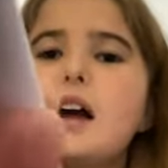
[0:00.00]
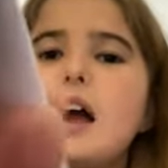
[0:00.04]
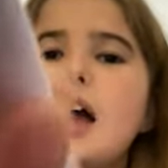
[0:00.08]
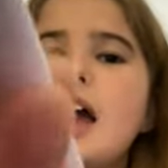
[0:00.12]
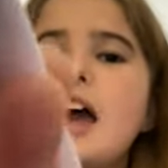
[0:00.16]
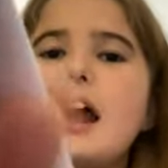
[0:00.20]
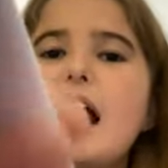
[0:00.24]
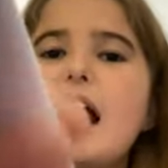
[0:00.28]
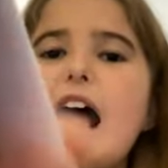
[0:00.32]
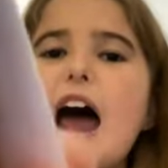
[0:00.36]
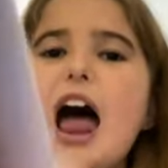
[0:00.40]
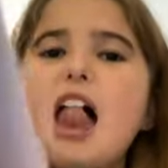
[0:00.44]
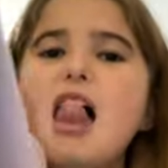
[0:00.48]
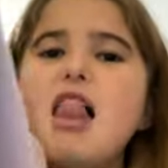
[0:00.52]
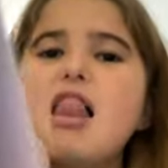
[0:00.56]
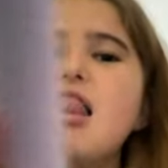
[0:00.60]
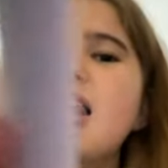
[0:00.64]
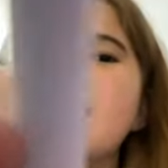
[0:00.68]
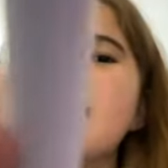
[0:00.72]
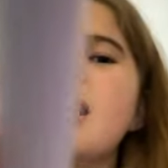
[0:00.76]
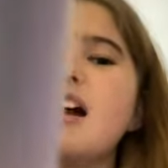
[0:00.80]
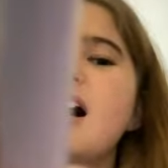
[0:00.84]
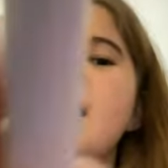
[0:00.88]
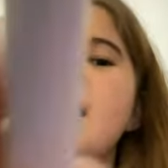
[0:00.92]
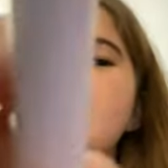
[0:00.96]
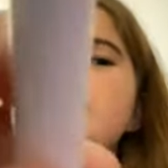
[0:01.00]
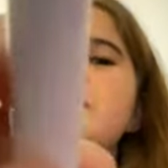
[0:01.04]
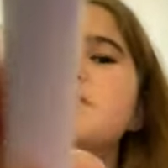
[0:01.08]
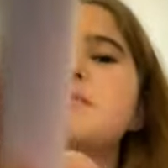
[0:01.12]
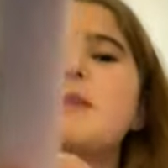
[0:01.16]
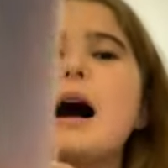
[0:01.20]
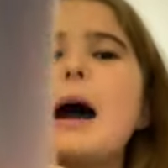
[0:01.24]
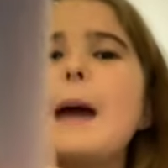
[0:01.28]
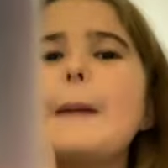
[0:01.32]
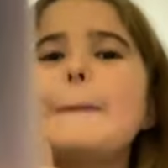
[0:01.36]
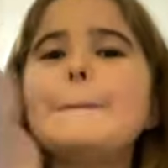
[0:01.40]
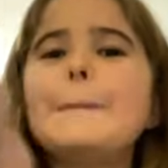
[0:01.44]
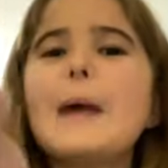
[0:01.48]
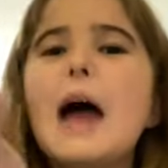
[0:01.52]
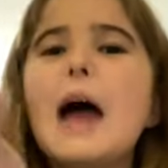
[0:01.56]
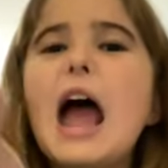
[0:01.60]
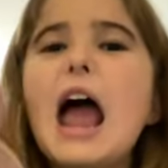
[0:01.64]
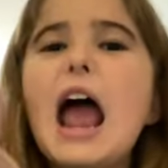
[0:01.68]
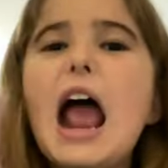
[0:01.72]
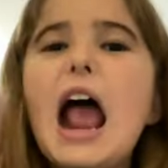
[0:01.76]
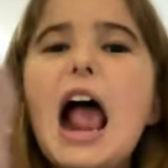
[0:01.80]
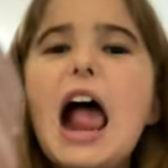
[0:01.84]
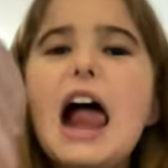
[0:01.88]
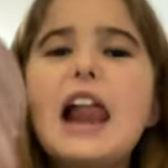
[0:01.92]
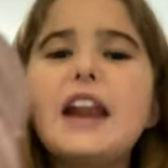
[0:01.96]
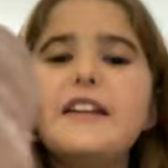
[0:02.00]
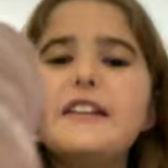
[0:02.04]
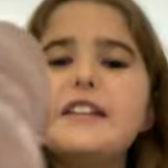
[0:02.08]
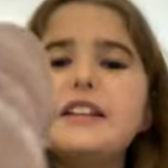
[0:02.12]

And I love my pen.